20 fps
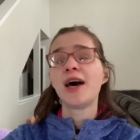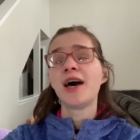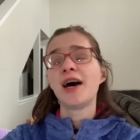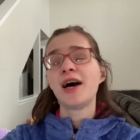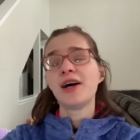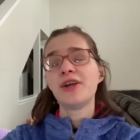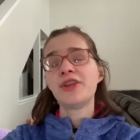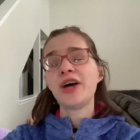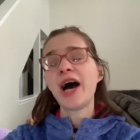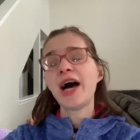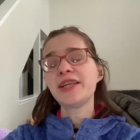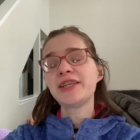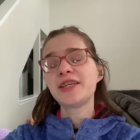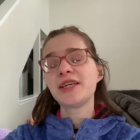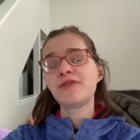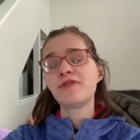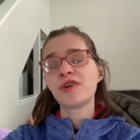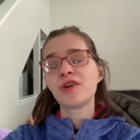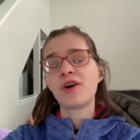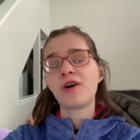that's
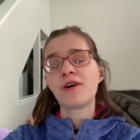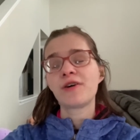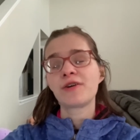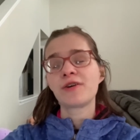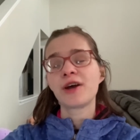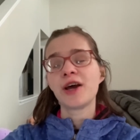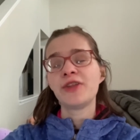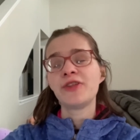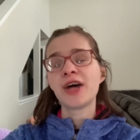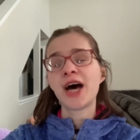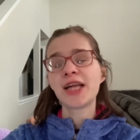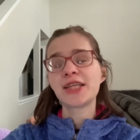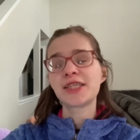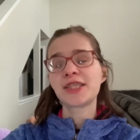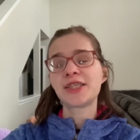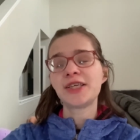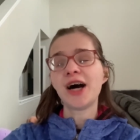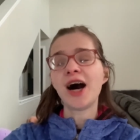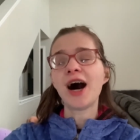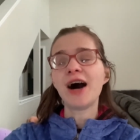even harder, and that's
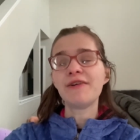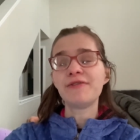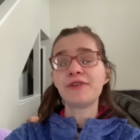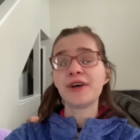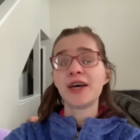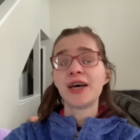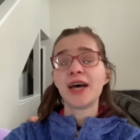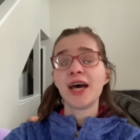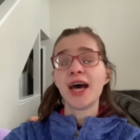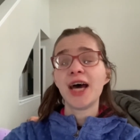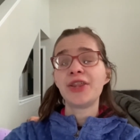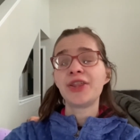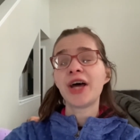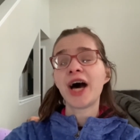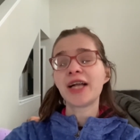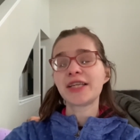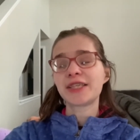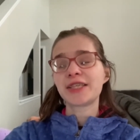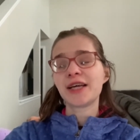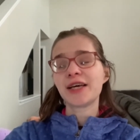tough. And
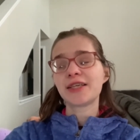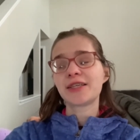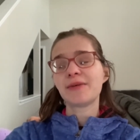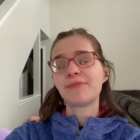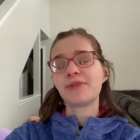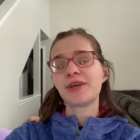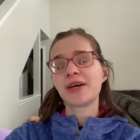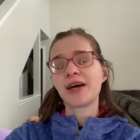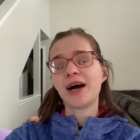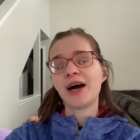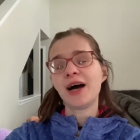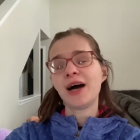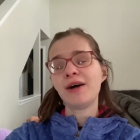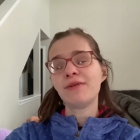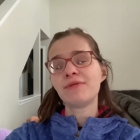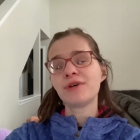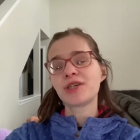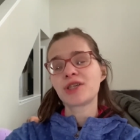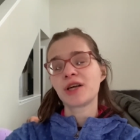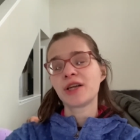that's not something I
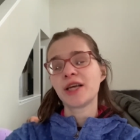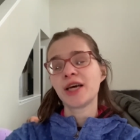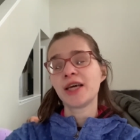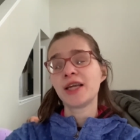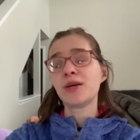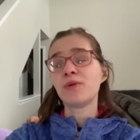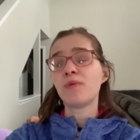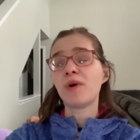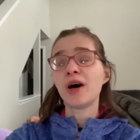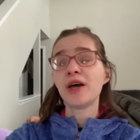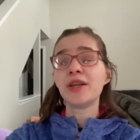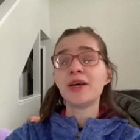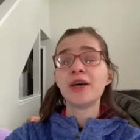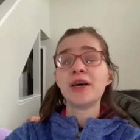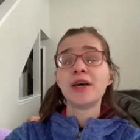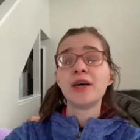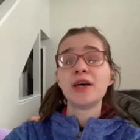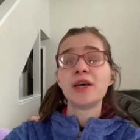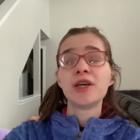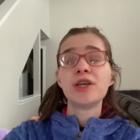wish on anyone.
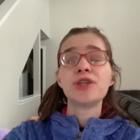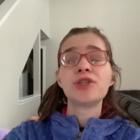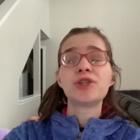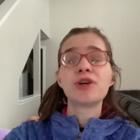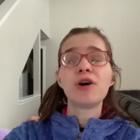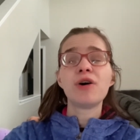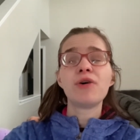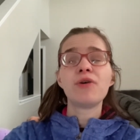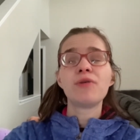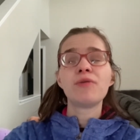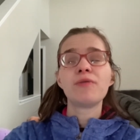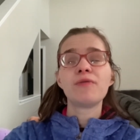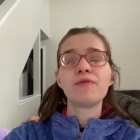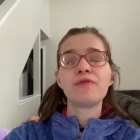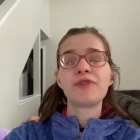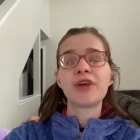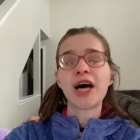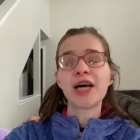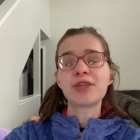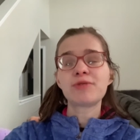So
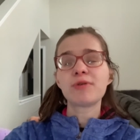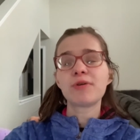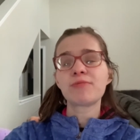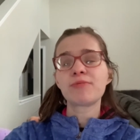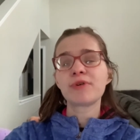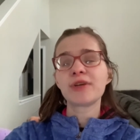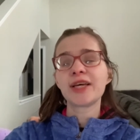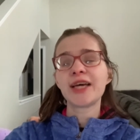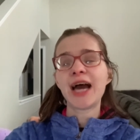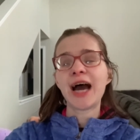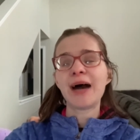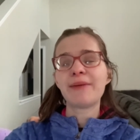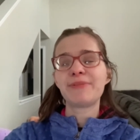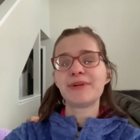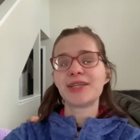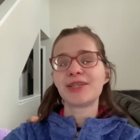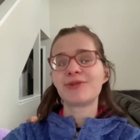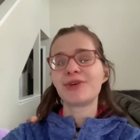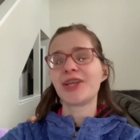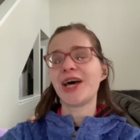that's what really
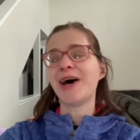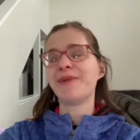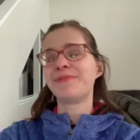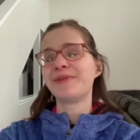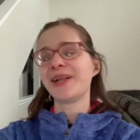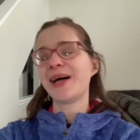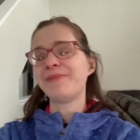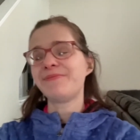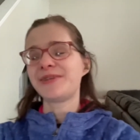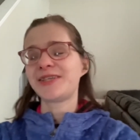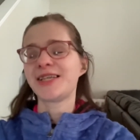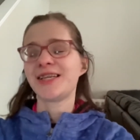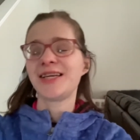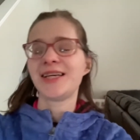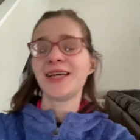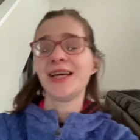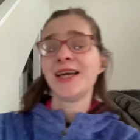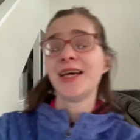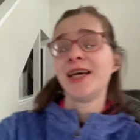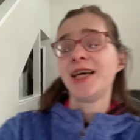happens with
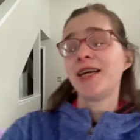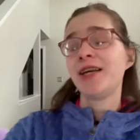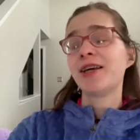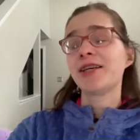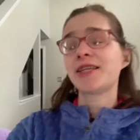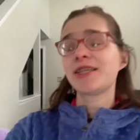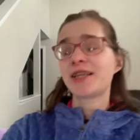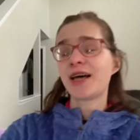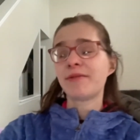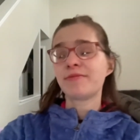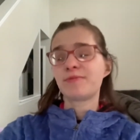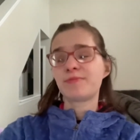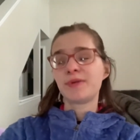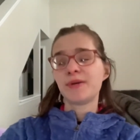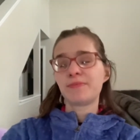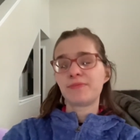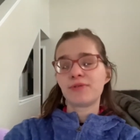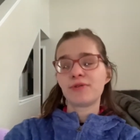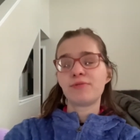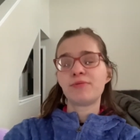epilepsy. You know, sometimes
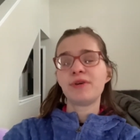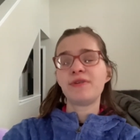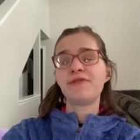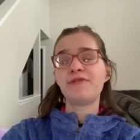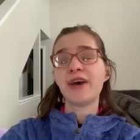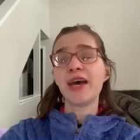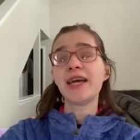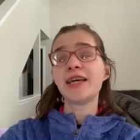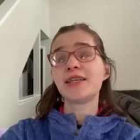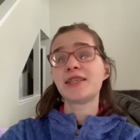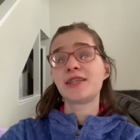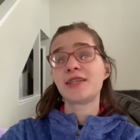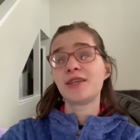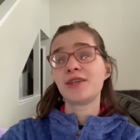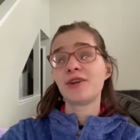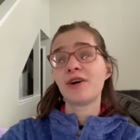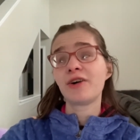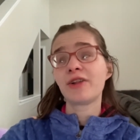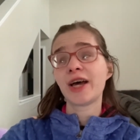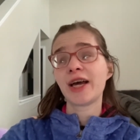people we face,
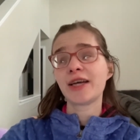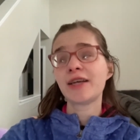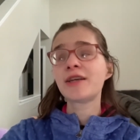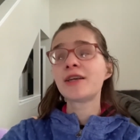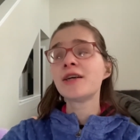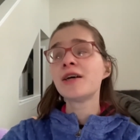you know, like,